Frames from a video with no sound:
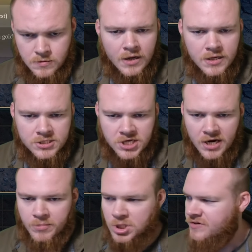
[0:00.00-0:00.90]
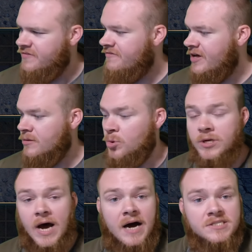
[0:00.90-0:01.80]
Got a bunch of available
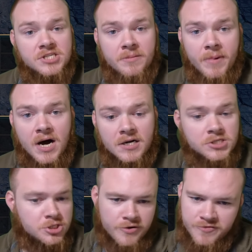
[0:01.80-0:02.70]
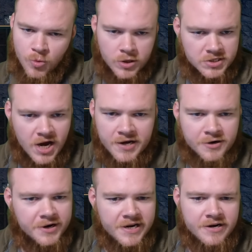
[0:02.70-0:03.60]
dyes in the box, so if you want to dye your
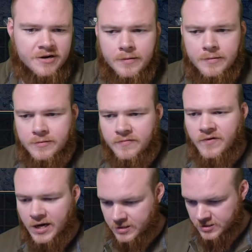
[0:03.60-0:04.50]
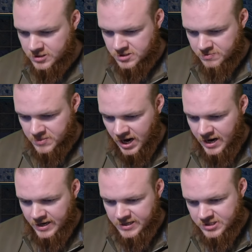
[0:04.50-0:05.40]
gear, you got some
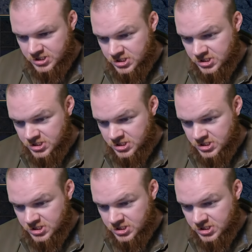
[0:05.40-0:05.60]
dyes.